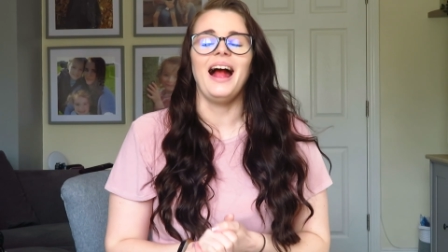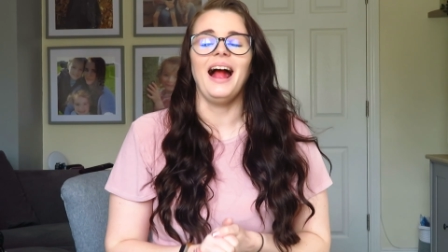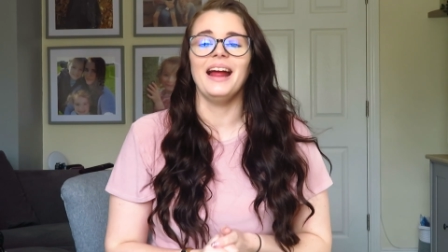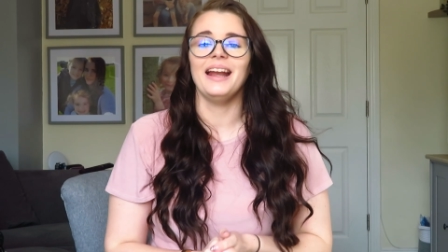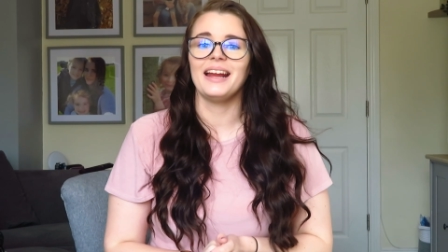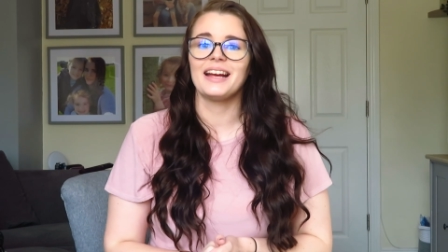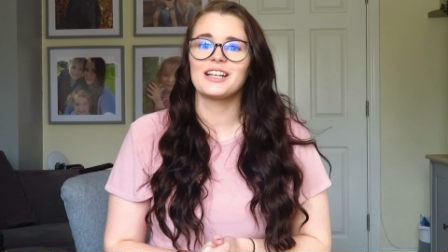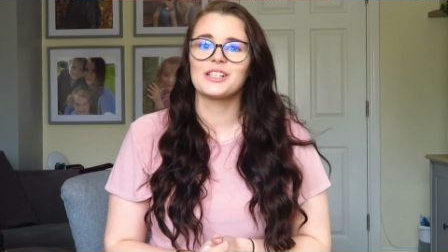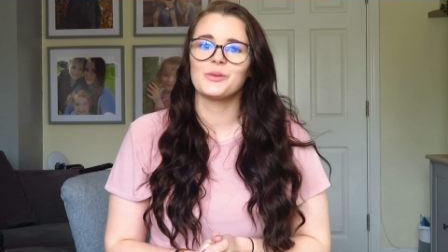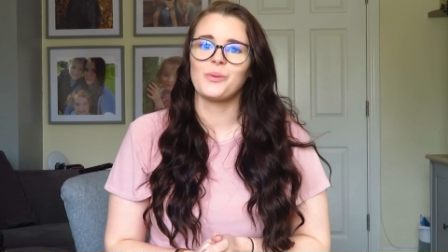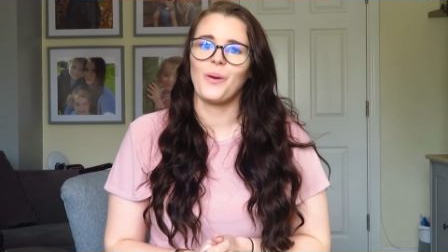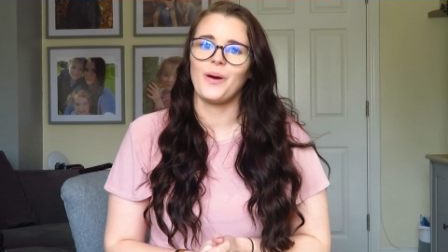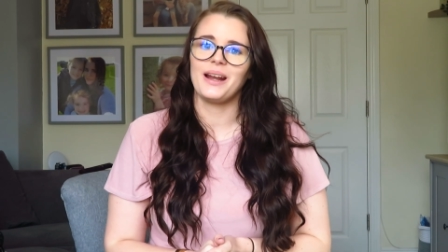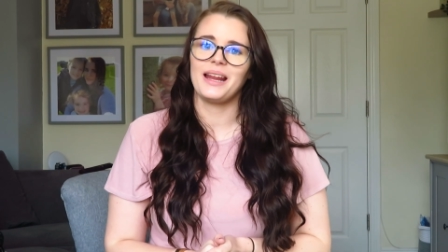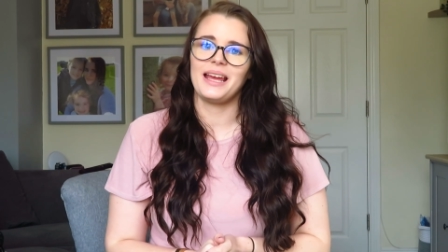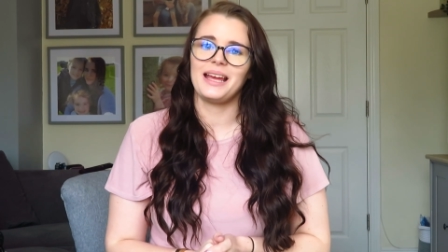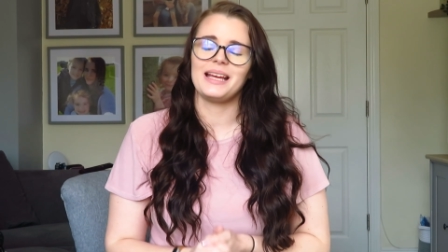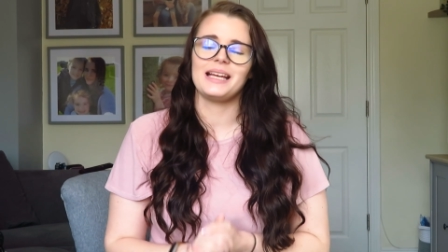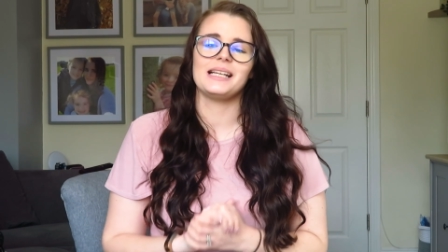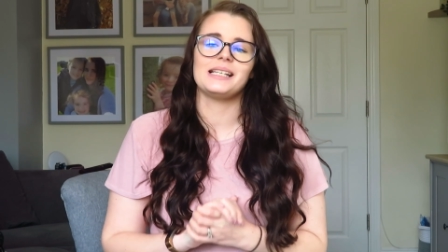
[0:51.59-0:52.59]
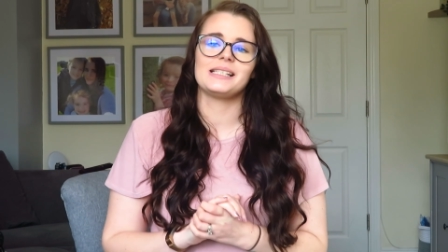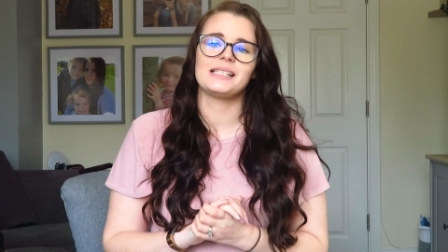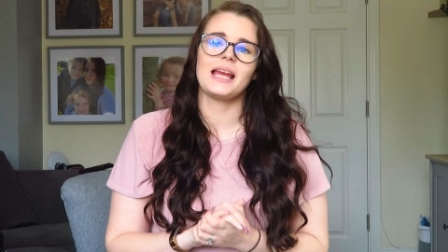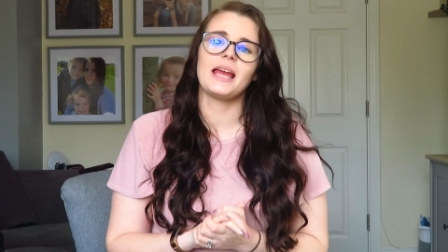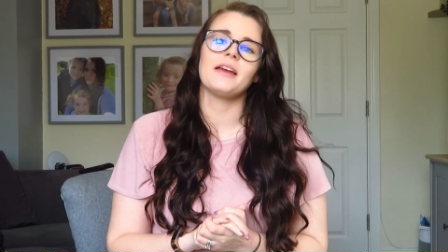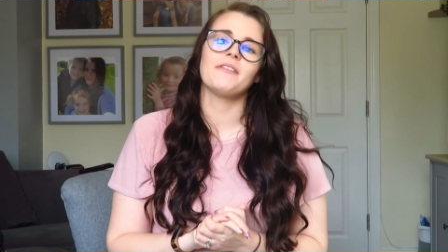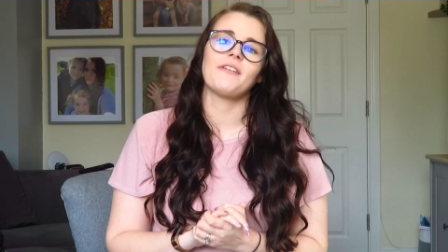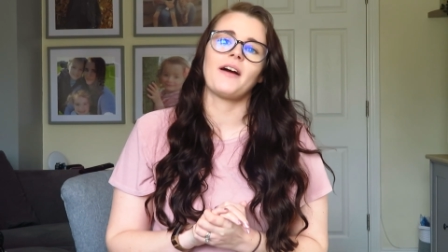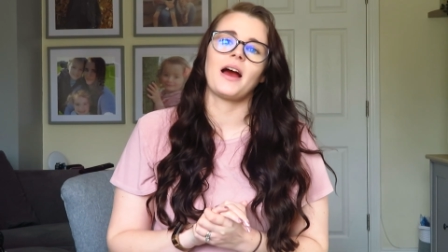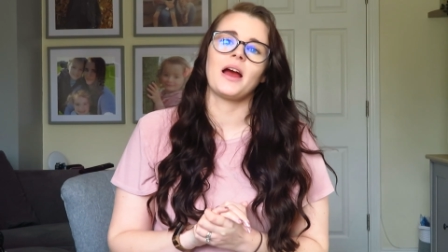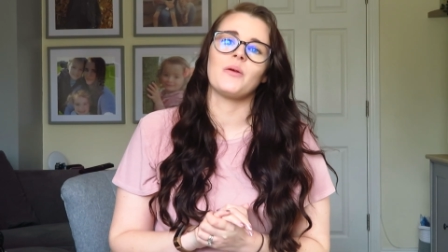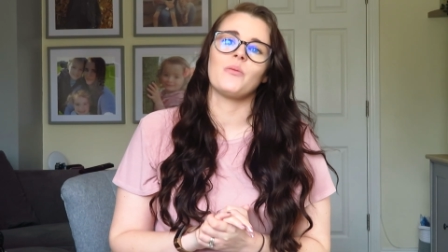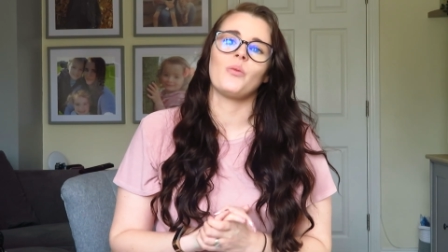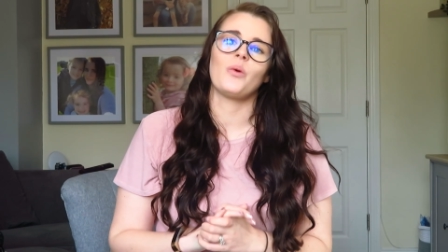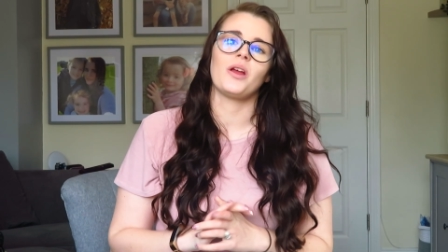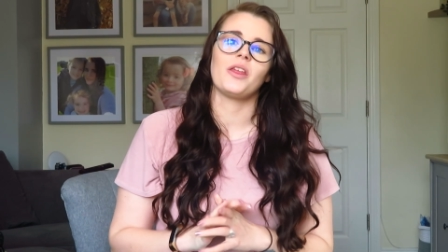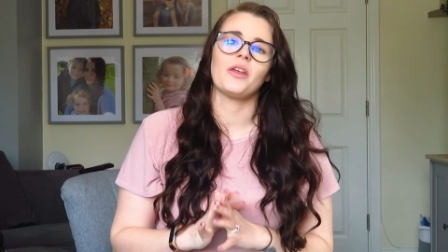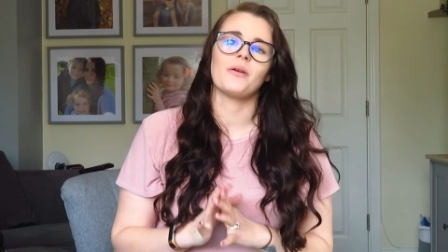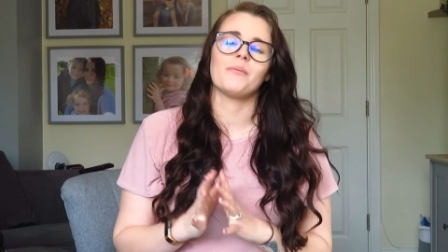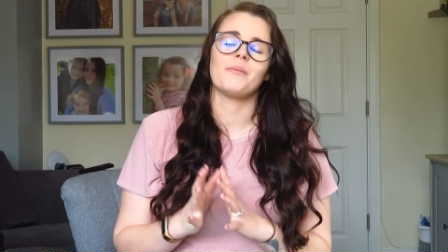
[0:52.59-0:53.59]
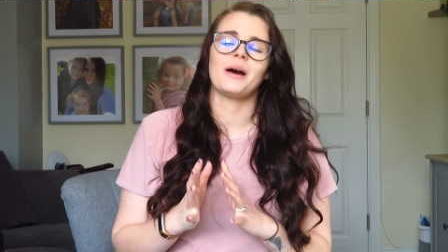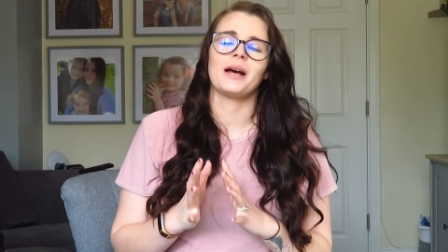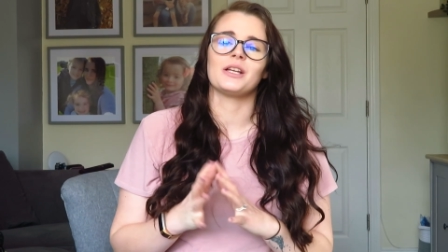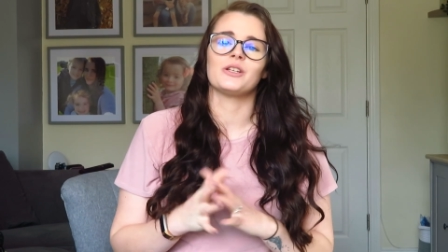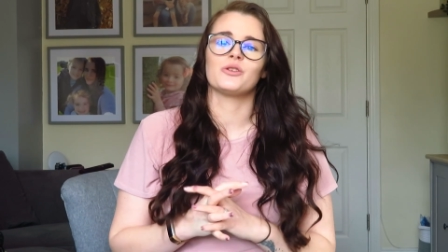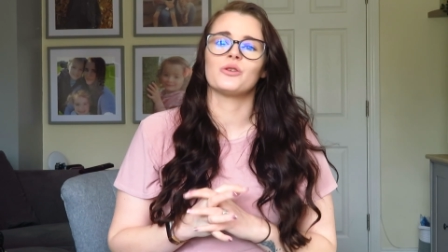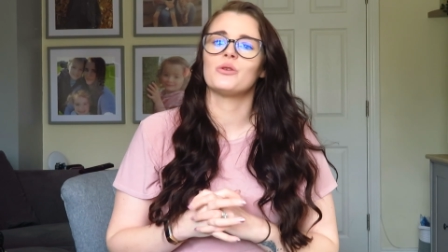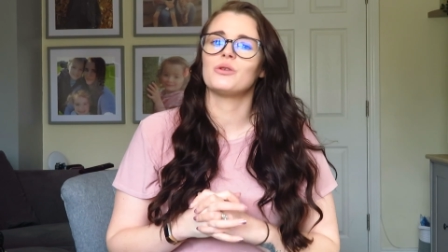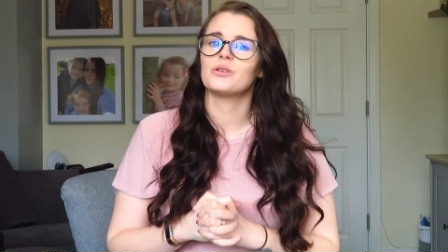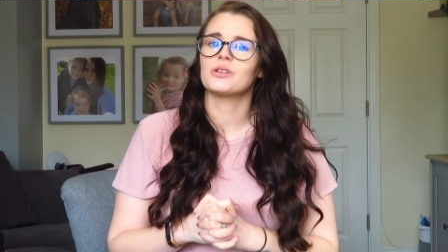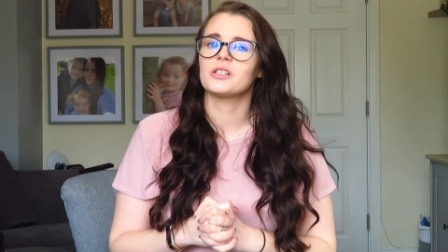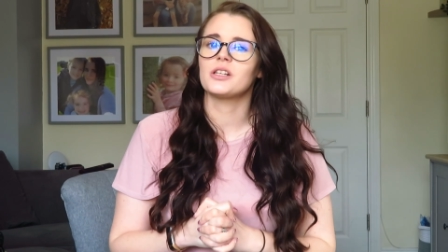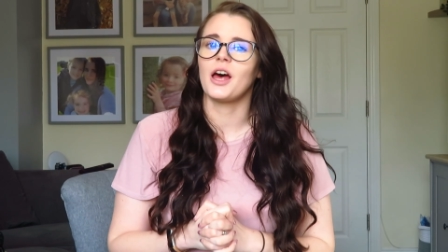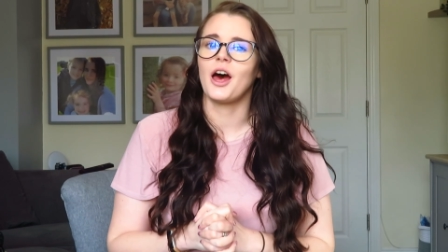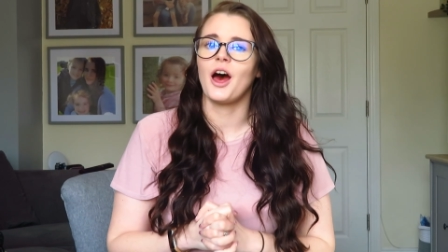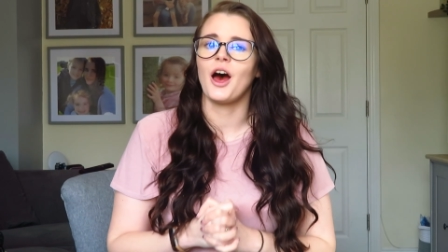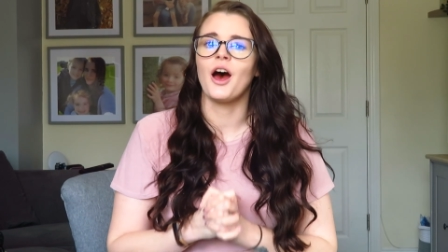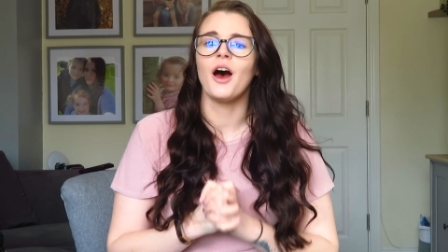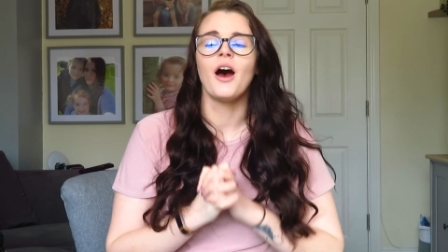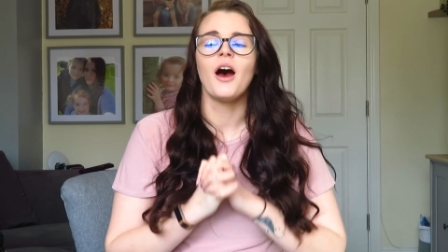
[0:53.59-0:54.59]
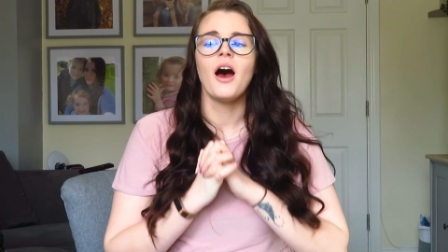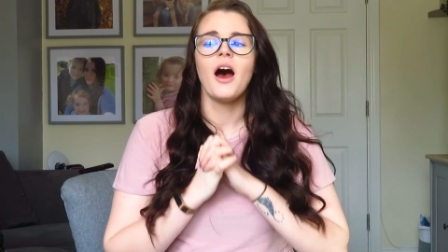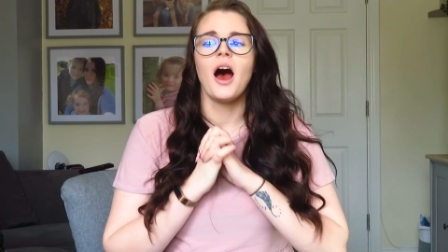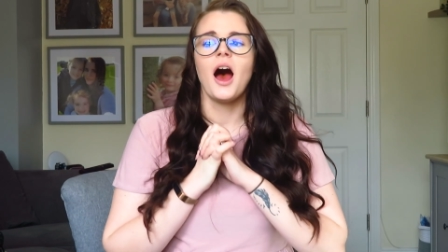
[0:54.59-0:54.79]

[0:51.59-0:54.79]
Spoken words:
And next one is, if I'm with my daughter,